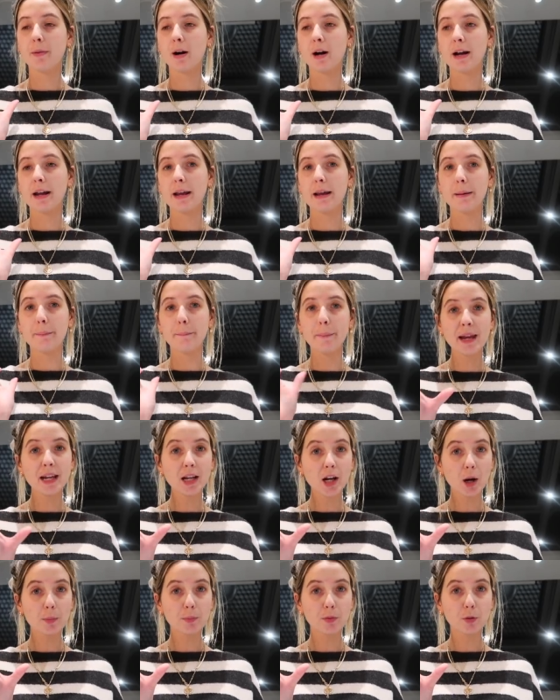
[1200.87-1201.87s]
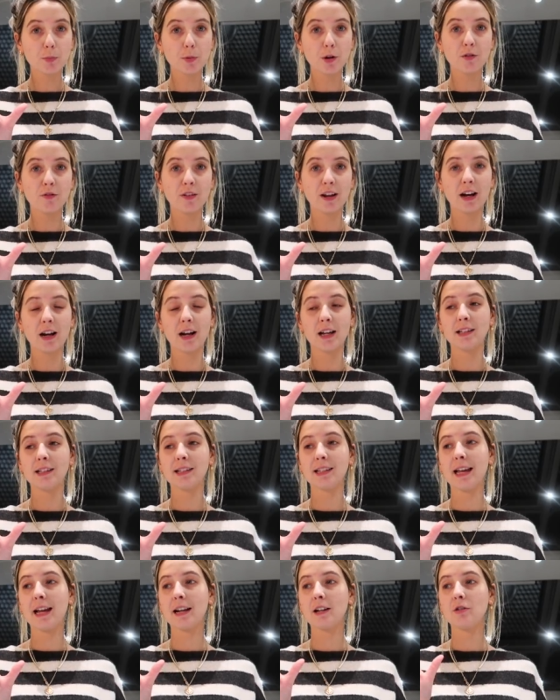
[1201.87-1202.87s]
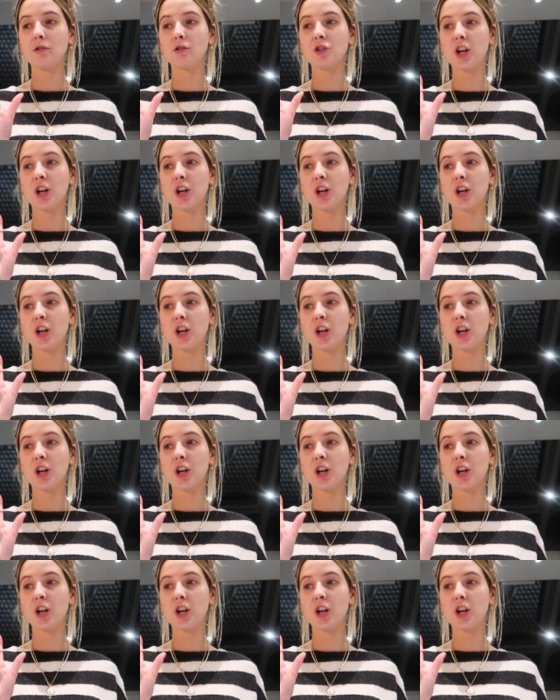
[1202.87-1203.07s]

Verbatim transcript: my makeup removing cleanser and I'll